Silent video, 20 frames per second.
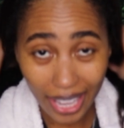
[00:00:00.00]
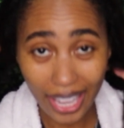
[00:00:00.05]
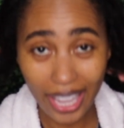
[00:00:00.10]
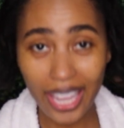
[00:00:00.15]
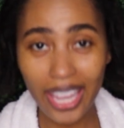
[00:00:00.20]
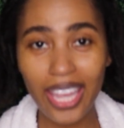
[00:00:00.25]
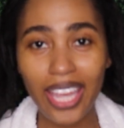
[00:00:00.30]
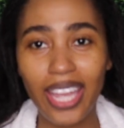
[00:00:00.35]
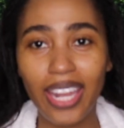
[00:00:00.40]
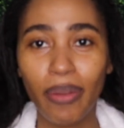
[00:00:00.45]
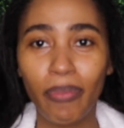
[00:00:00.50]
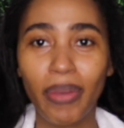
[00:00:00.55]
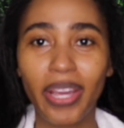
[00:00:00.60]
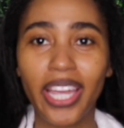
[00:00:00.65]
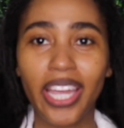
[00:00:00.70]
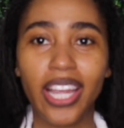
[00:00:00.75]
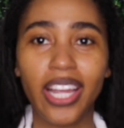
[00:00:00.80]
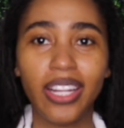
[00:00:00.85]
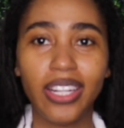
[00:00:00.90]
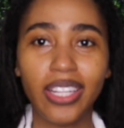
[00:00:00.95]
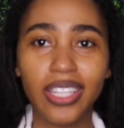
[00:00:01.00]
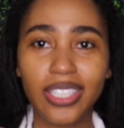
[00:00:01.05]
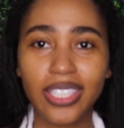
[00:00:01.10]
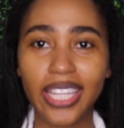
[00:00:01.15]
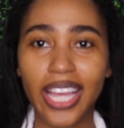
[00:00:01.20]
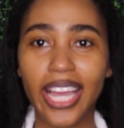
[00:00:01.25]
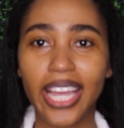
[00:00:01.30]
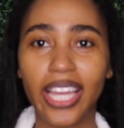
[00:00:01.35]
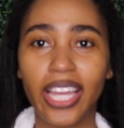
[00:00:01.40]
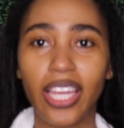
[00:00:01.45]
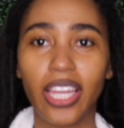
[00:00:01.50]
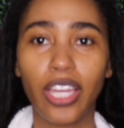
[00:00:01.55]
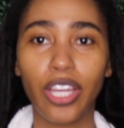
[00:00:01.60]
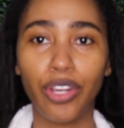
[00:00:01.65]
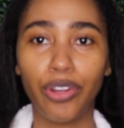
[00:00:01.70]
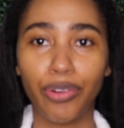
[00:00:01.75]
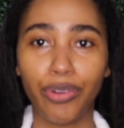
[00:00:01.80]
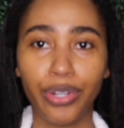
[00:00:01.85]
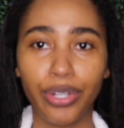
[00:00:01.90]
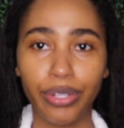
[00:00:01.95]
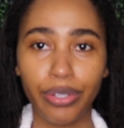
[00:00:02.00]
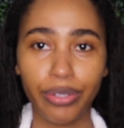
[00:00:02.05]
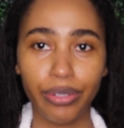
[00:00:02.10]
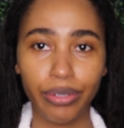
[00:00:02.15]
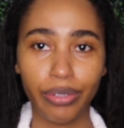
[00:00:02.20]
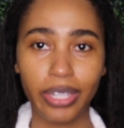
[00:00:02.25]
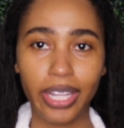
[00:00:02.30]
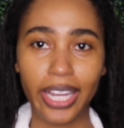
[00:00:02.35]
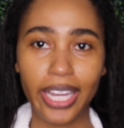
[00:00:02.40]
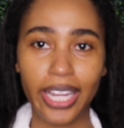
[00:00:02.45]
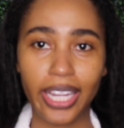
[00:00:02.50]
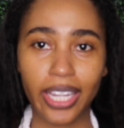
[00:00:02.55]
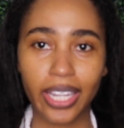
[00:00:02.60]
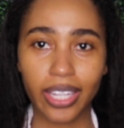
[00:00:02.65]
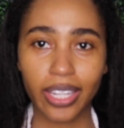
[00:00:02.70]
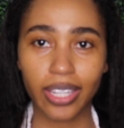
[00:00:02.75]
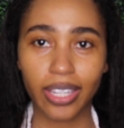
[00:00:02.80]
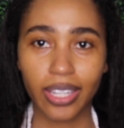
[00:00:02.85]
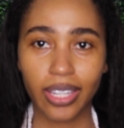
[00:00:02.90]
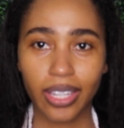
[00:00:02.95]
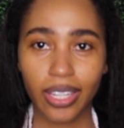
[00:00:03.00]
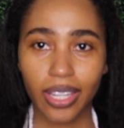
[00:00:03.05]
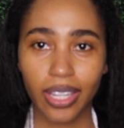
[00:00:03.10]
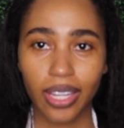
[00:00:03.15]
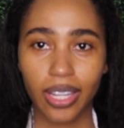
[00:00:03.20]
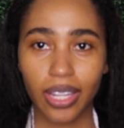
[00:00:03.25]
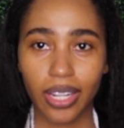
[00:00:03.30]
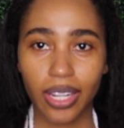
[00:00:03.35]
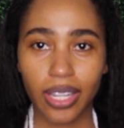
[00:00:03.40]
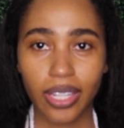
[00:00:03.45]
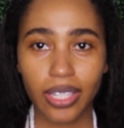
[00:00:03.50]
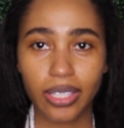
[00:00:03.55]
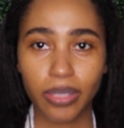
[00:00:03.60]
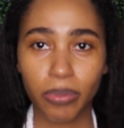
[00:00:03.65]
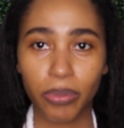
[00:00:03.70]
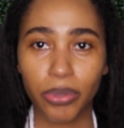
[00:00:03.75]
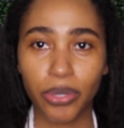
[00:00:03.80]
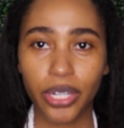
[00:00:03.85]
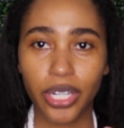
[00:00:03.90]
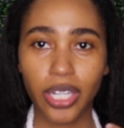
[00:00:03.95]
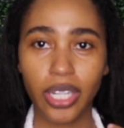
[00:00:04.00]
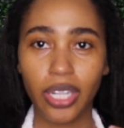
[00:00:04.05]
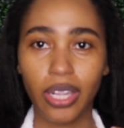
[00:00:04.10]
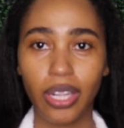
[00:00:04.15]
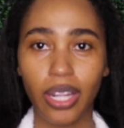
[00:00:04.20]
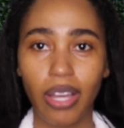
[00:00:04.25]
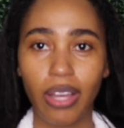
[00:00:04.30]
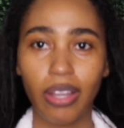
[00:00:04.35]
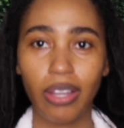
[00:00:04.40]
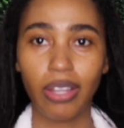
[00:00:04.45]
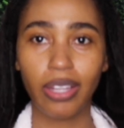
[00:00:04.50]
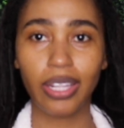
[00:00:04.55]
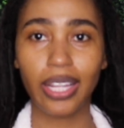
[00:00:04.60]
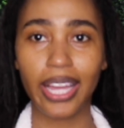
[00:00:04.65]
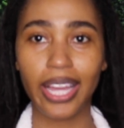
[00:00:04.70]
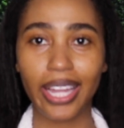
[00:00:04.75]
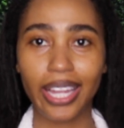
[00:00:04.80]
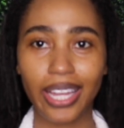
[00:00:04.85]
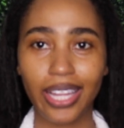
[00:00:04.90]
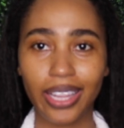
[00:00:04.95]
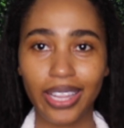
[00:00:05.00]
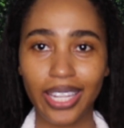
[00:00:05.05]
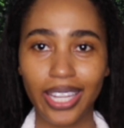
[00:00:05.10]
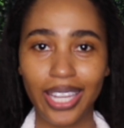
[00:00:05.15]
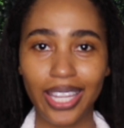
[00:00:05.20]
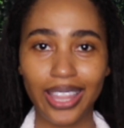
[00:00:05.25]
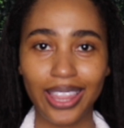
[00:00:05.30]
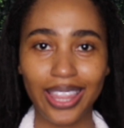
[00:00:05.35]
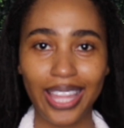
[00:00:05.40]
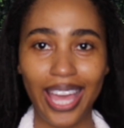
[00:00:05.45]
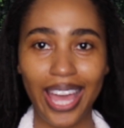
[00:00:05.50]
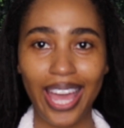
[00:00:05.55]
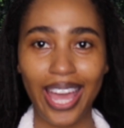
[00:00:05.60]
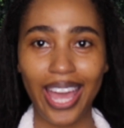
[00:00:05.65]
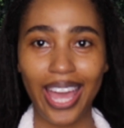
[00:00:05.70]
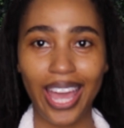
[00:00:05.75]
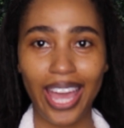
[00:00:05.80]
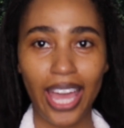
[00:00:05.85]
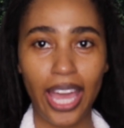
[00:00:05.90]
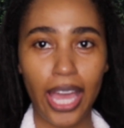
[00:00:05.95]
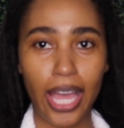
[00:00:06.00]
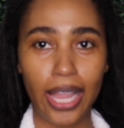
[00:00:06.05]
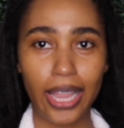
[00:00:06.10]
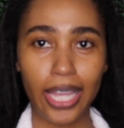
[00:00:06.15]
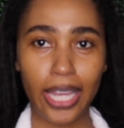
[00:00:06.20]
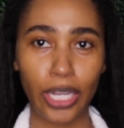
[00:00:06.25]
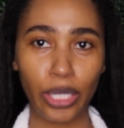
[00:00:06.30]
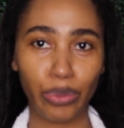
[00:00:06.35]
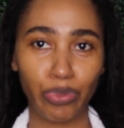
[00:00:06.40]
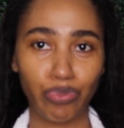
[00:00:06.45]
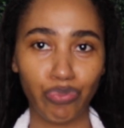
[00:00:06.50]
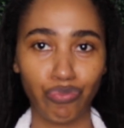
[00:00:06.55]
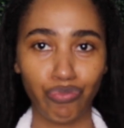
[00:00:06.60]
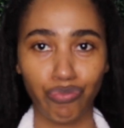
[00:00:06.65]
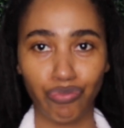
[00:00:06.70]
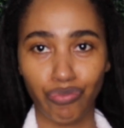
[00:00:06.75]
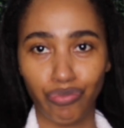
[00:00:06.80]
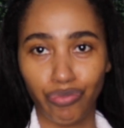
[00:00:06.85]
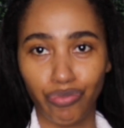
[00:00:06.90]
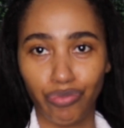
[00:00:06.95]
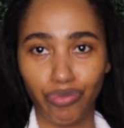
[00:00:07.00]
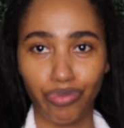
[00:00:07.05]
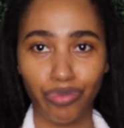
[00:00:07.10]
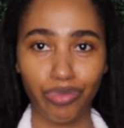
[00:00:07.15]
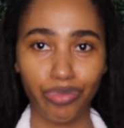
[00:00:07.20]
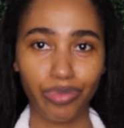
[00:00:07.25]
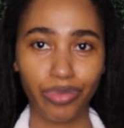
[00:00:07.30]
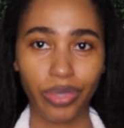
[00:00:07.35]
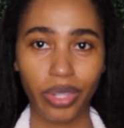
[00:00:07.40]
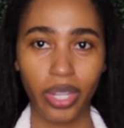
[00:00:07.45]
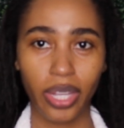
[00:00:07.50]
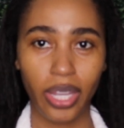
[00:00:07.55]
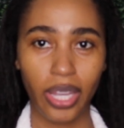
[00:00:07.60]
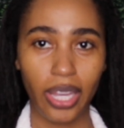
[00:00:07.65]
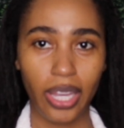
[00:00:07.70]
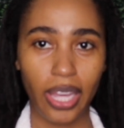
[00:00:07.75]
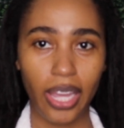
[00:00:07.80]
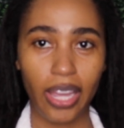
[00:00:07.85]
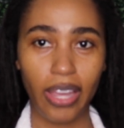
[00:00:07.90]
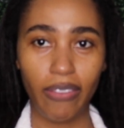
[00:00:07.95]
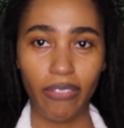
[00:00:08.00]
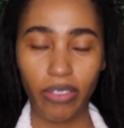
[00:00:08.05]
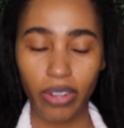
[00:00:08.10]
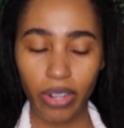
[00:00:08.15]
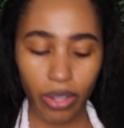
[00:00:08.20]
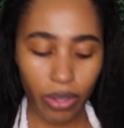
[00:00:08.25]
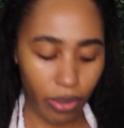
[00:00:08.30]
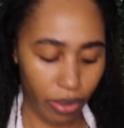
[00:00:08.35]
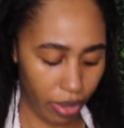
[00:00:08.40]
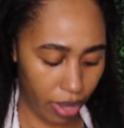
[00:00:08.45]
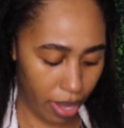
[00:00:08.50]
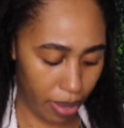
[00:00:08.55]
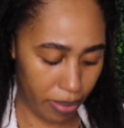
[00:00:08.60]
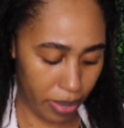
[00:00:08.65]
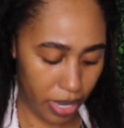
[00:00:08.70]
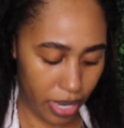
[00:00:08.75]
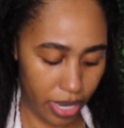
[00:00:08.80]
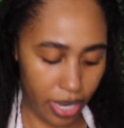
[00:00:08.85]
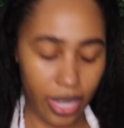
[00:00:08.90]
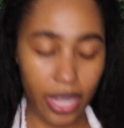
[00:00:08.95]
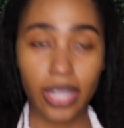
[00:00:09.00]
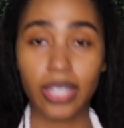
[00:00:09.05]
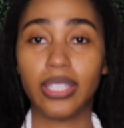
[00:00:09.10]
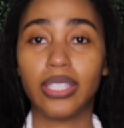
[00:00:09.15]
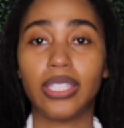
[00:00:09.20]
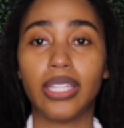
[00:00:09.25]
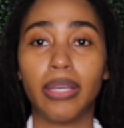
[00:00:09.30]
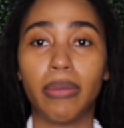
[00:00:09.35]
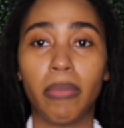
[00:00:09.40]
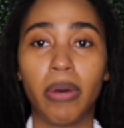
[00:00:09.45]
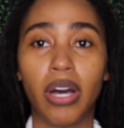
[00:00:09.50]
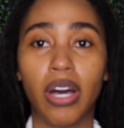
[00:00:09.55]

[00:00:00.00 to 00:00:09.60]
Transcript: And my hair looks like it grew. Like, looks pretty long. Like, look at that. Like, even though I'm going to cut some